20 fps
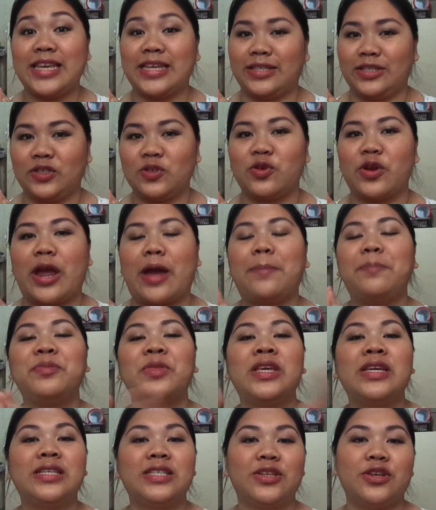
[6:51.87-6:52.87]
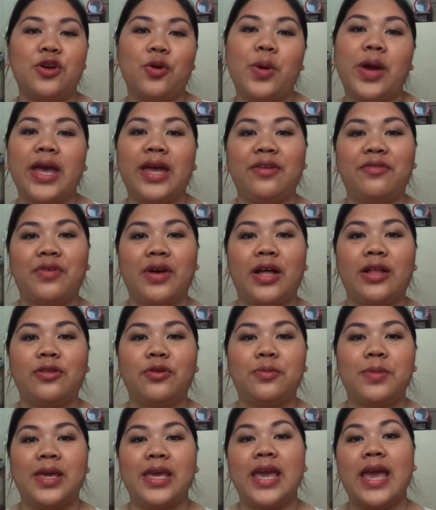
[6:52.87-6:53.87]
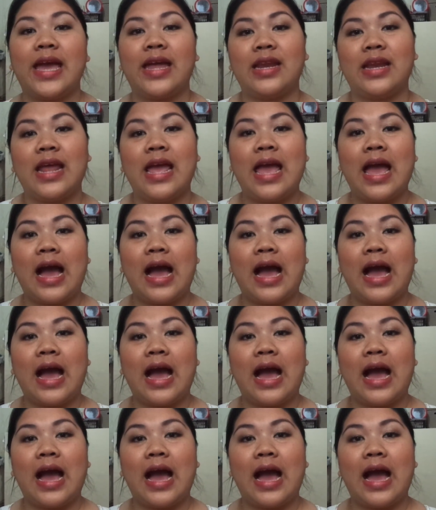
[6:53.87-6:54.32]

Instagram, so go ahead, follow me, and